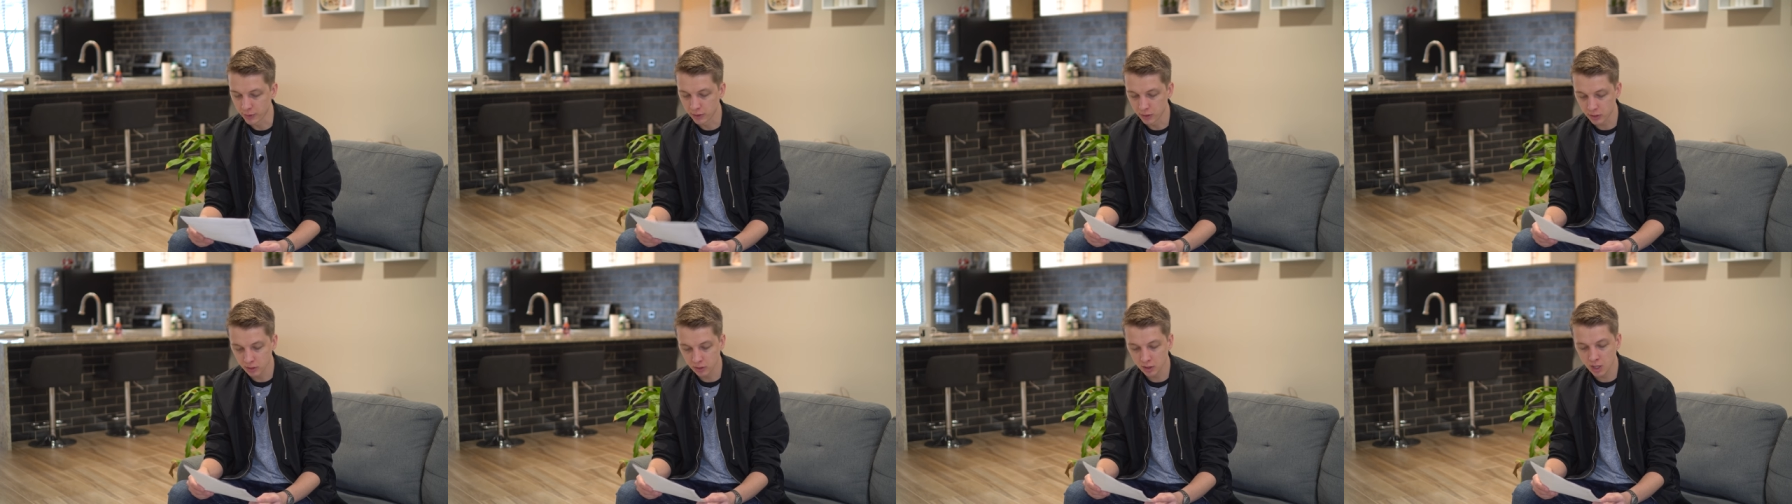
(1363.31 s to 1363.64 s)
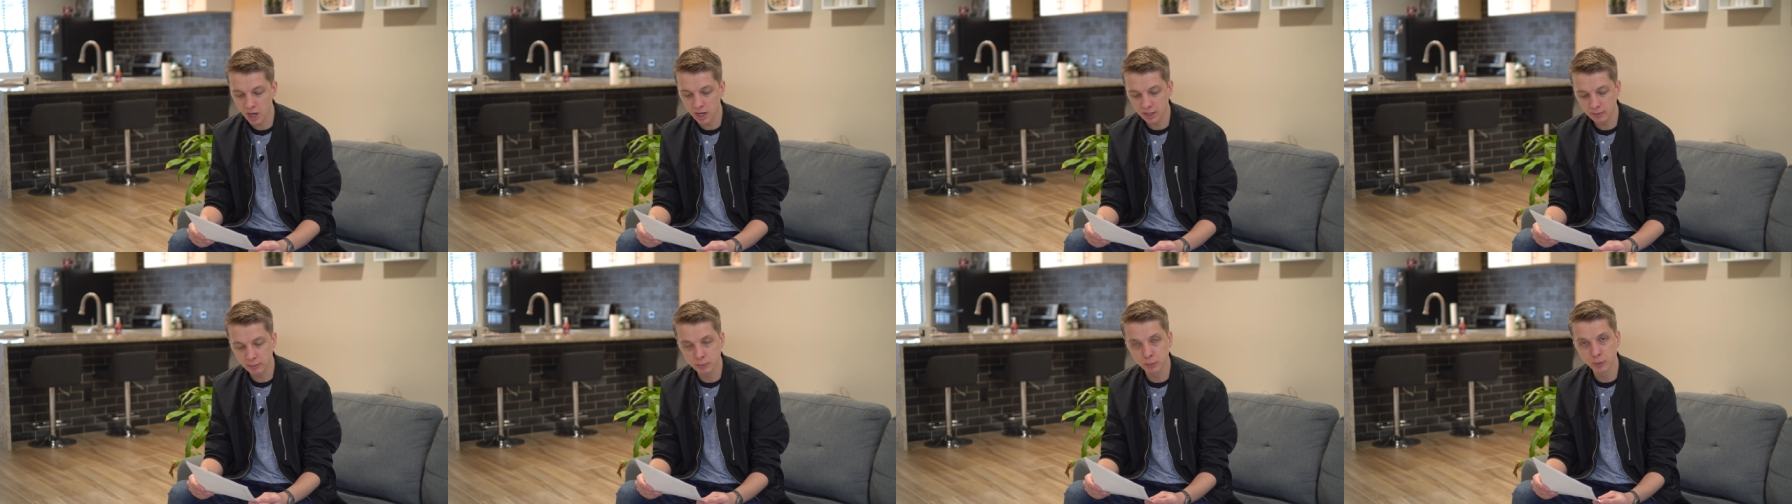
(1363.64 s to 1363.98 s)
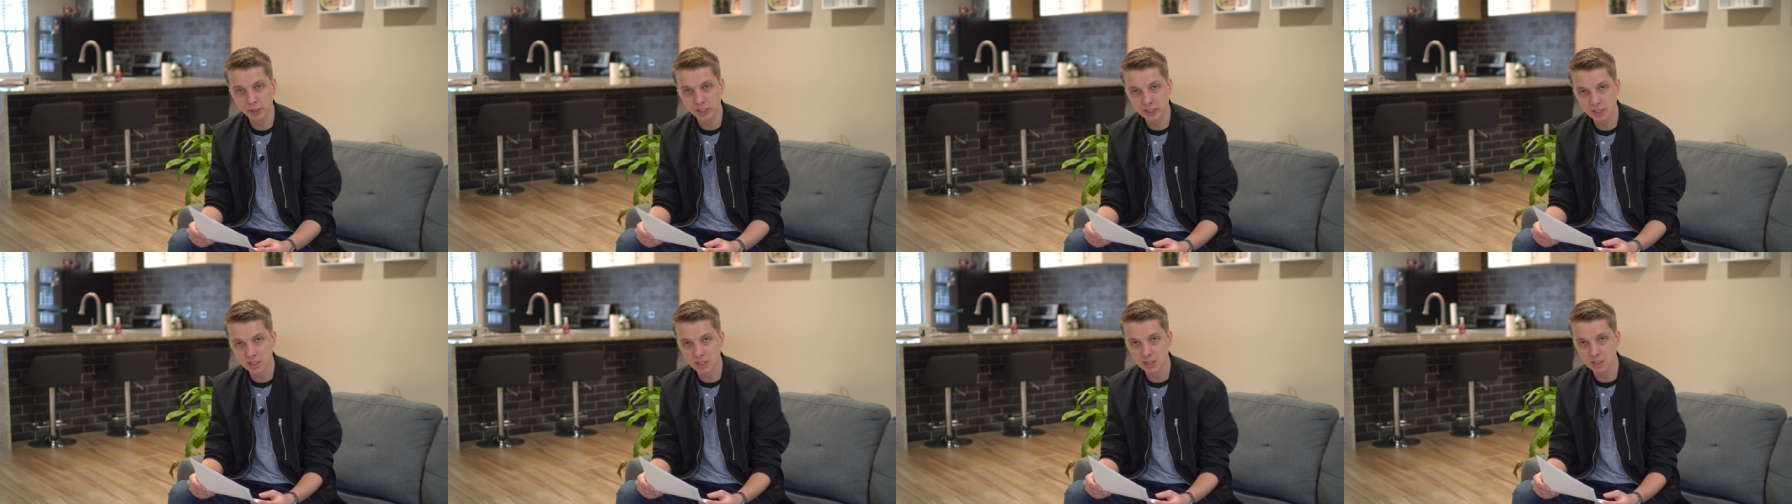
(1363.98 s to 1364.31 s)
There are a lot of
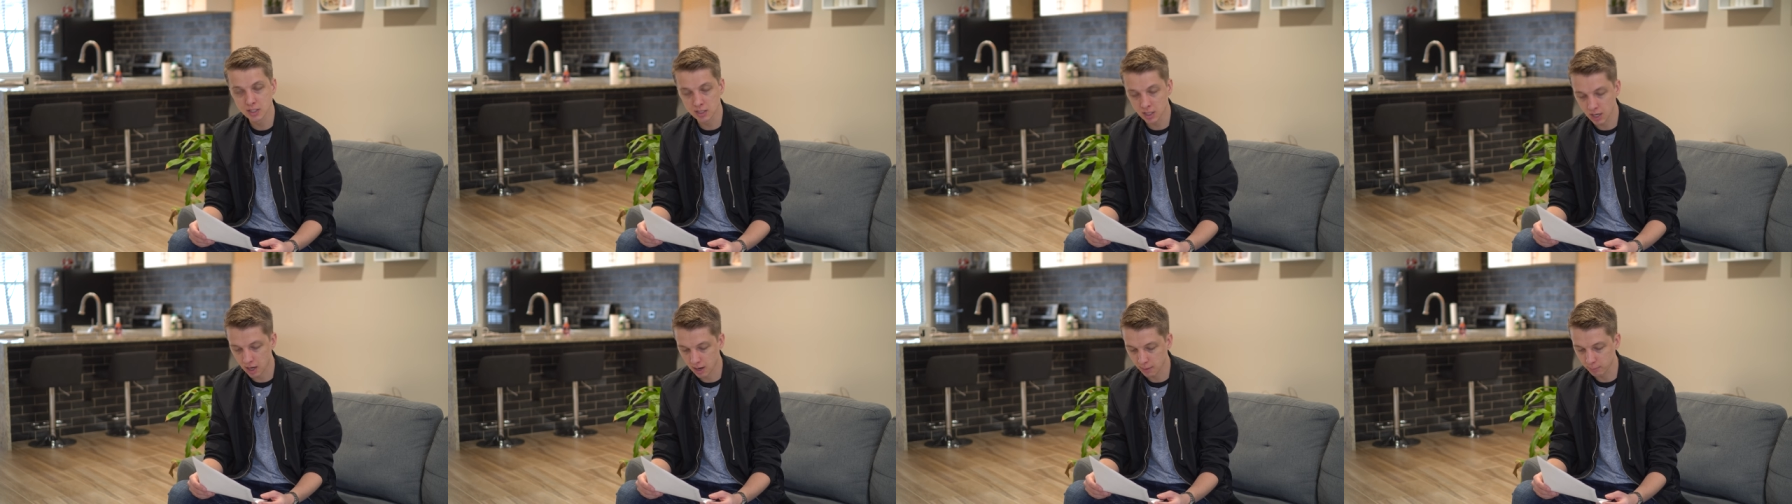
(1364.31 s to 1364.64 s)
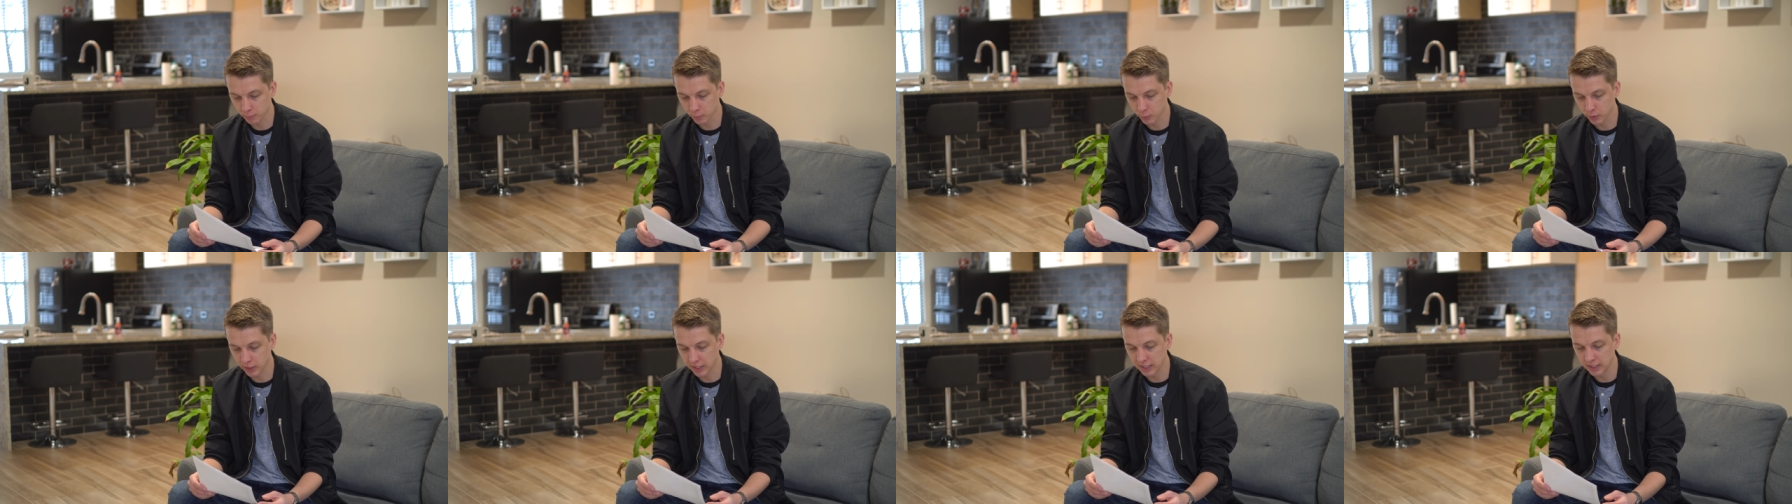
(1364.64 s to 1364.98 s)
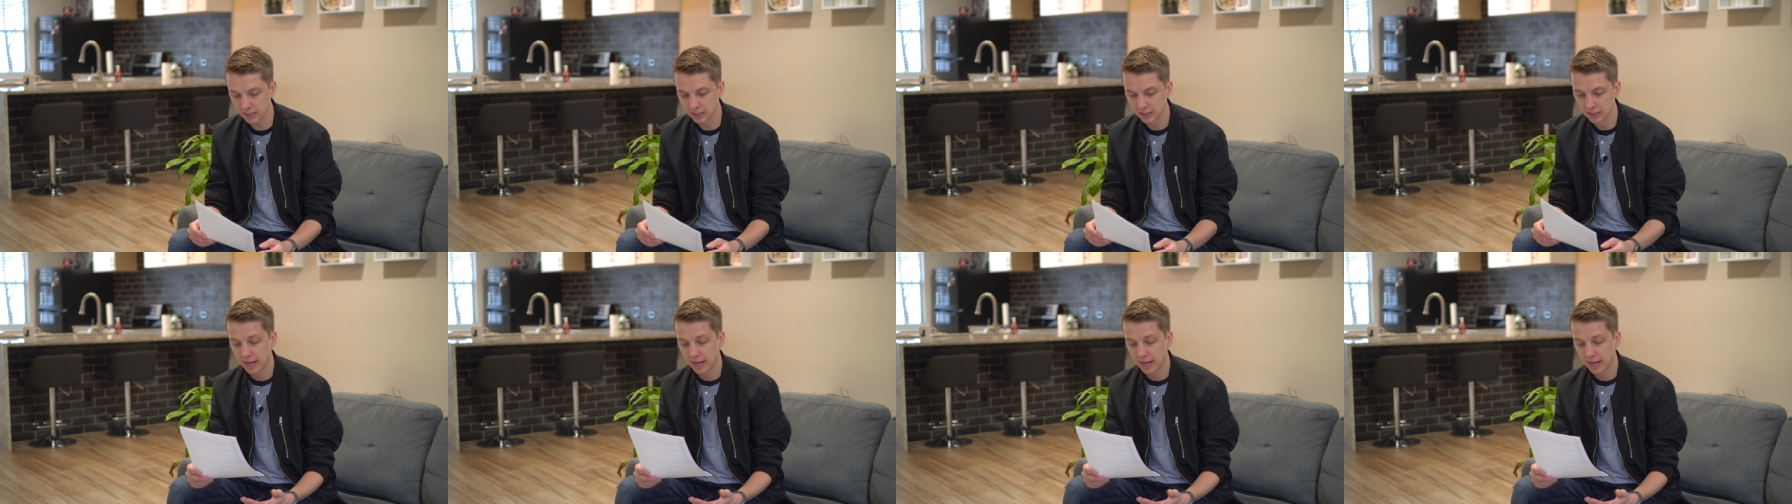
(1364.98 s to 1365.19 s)
reasons to upgrade.